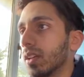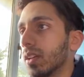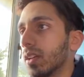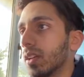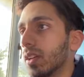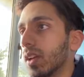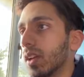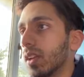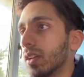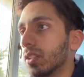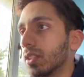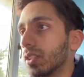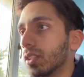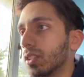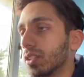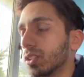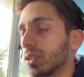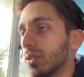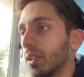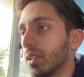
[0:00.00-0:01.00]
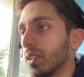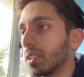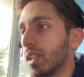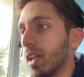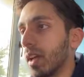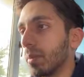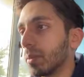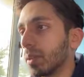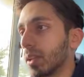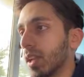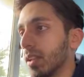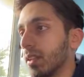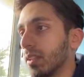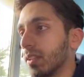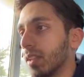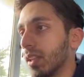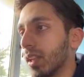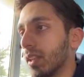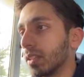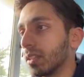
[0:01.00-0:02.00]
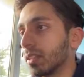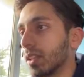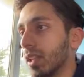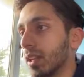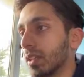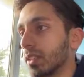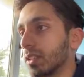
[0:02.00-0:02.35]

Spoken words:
and you can just screen snap, okay, like